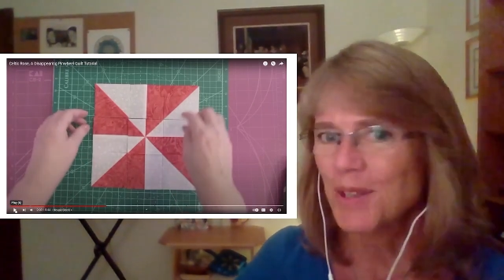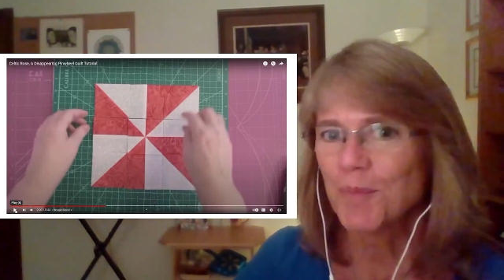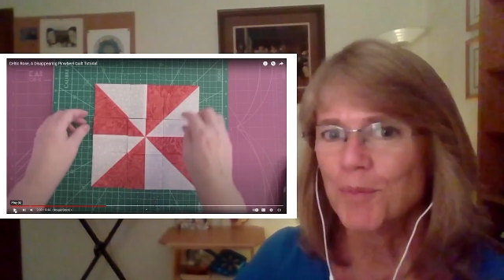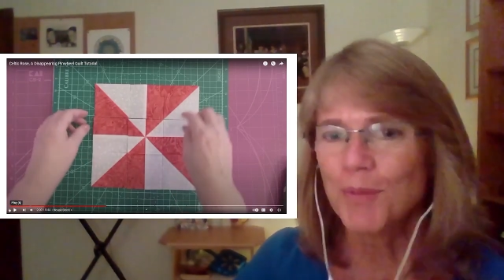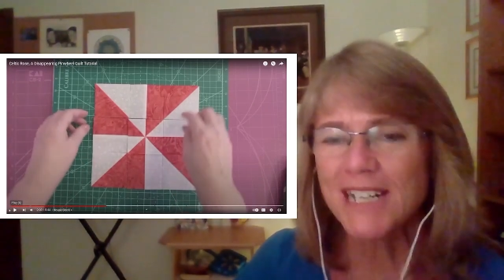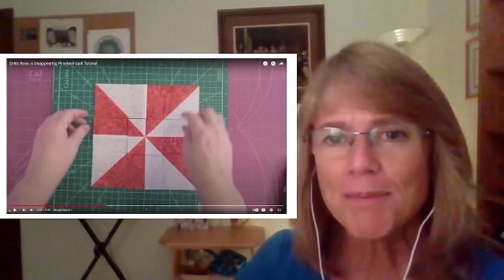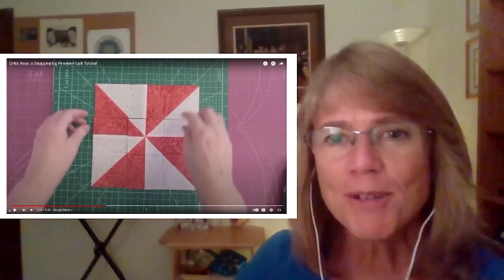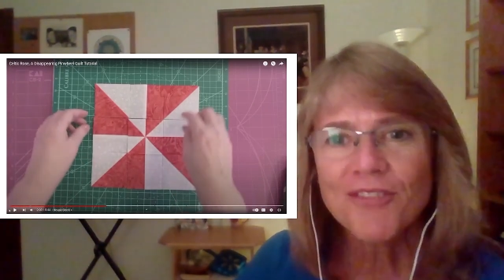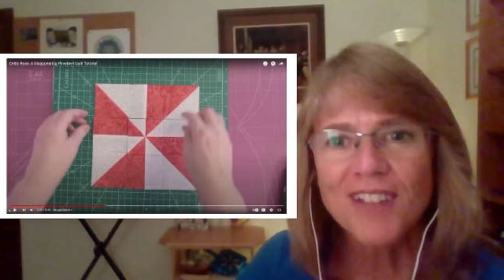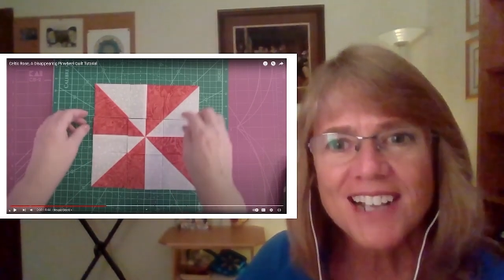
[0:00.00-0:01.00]
Brita
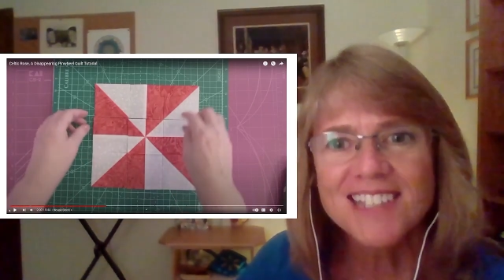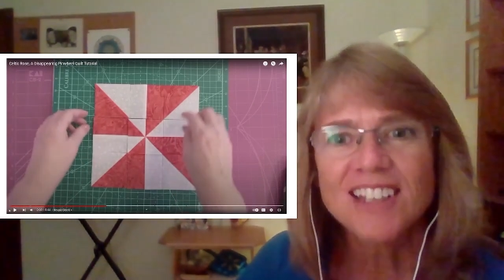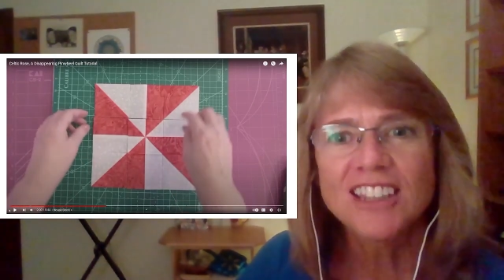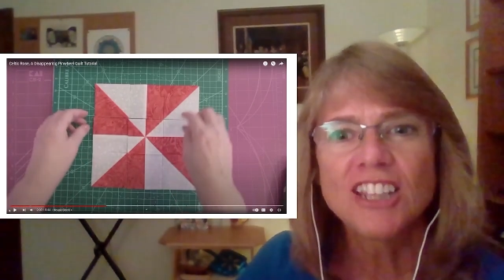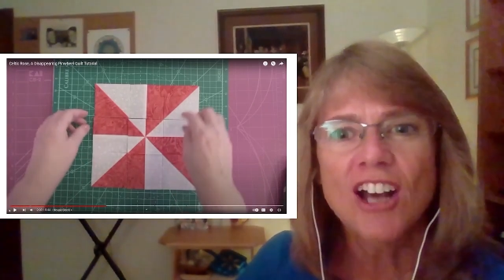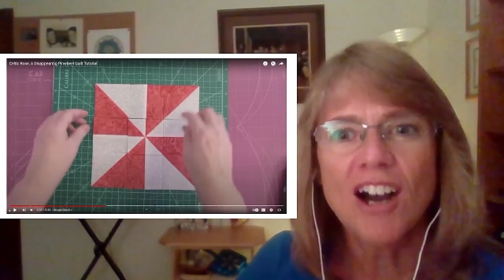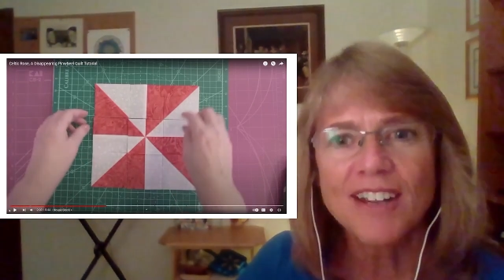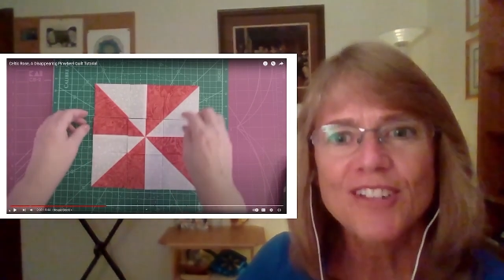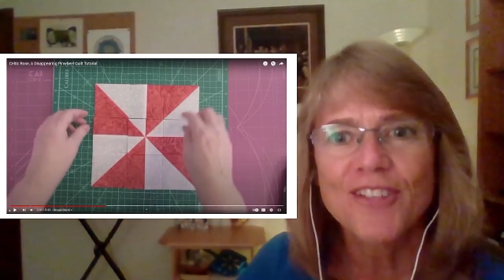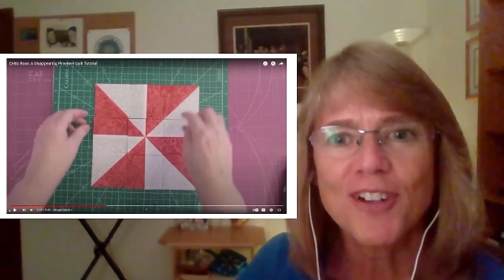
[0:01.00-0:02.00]
provides a lot
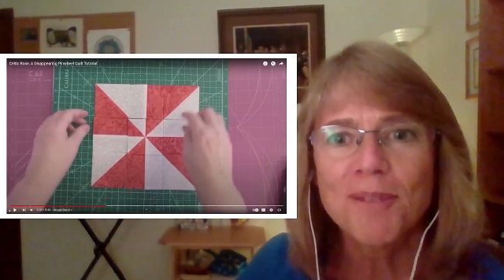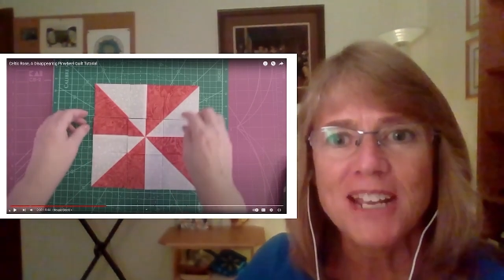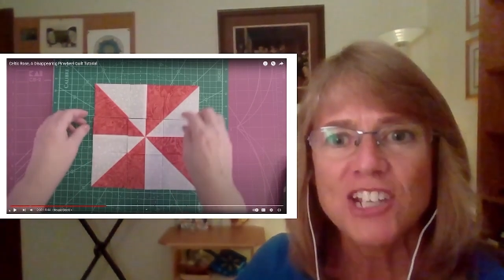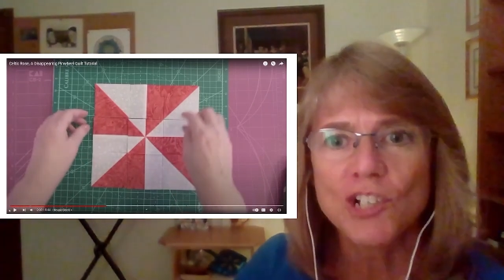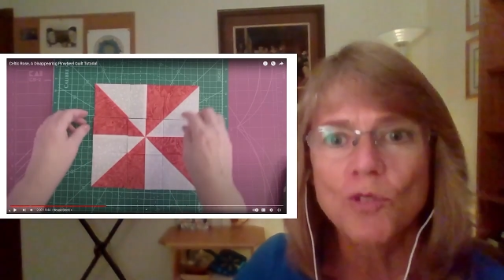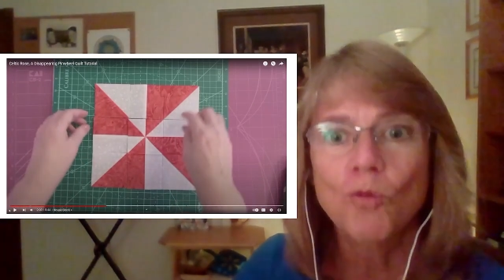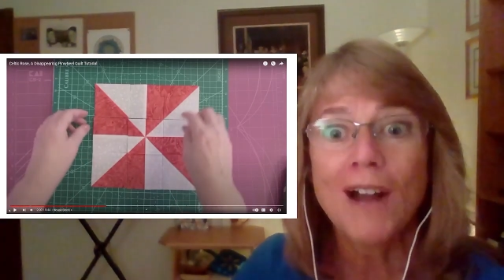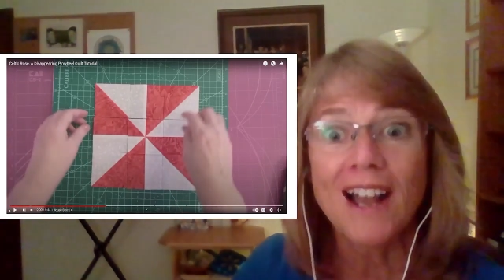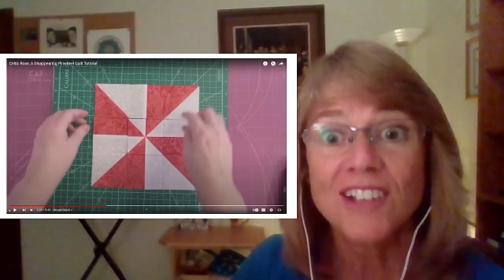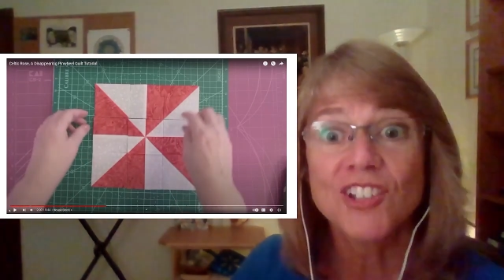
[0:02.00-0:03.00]
of information
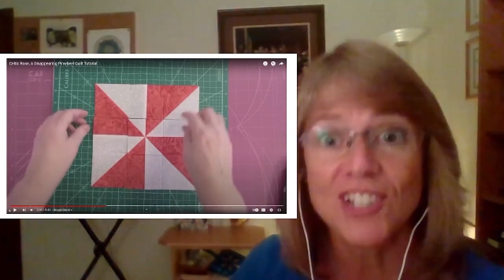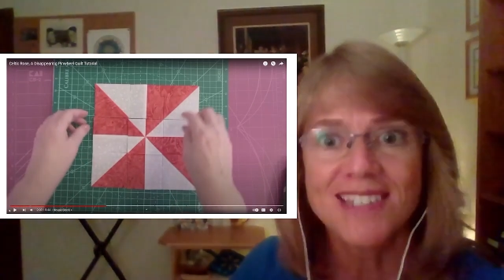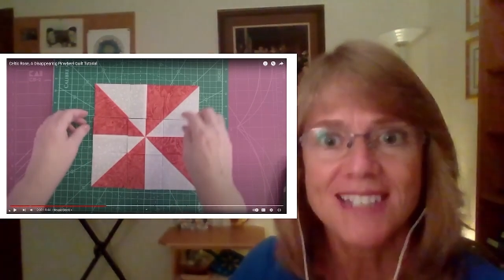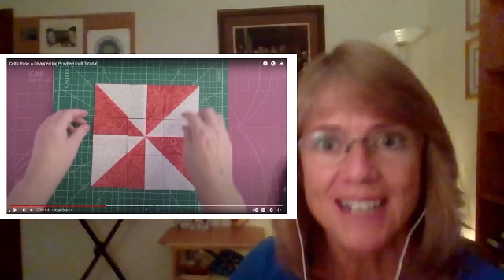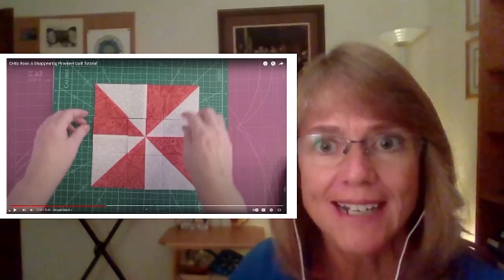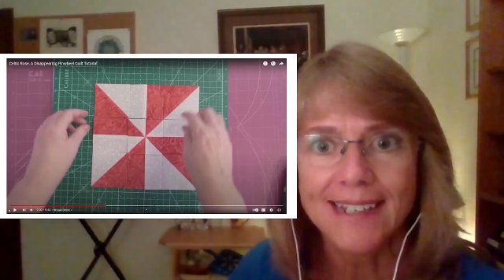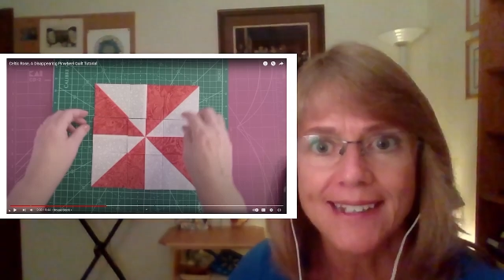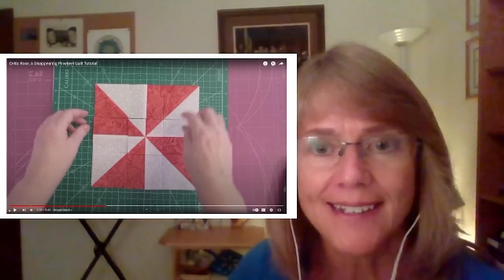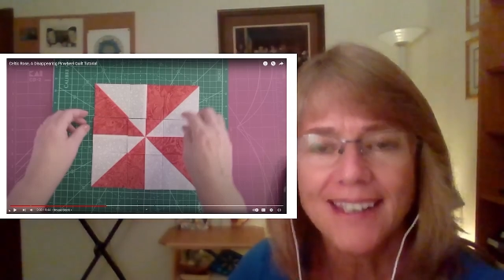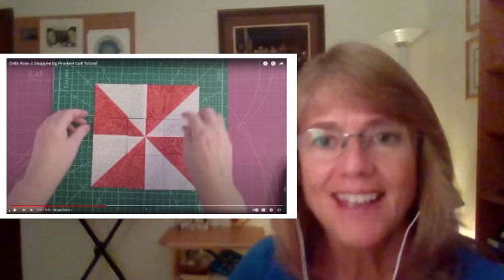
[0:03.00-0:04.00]
while she's
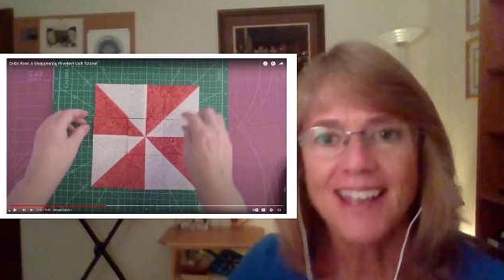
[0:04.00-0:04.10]
cutting.